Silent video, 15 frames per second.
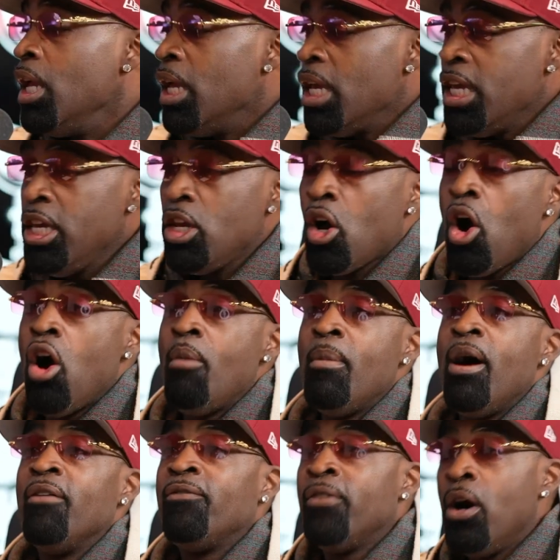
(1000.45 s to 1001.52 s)
he called
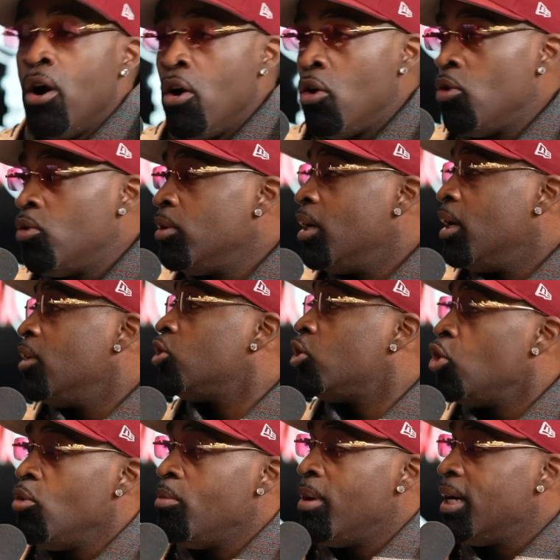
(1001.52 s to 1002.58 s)
my phone
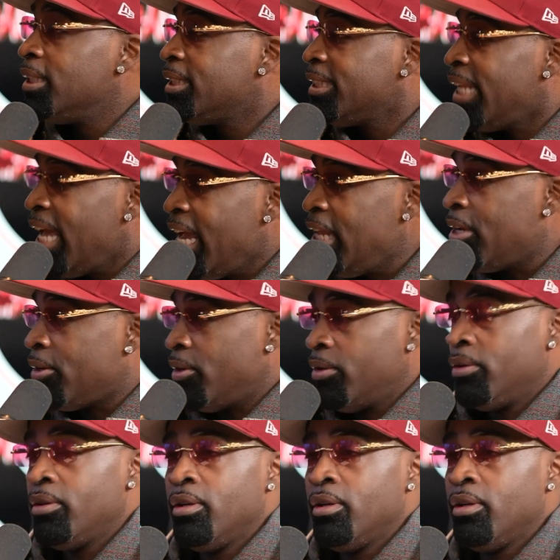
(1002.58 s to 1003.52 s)
2 months later.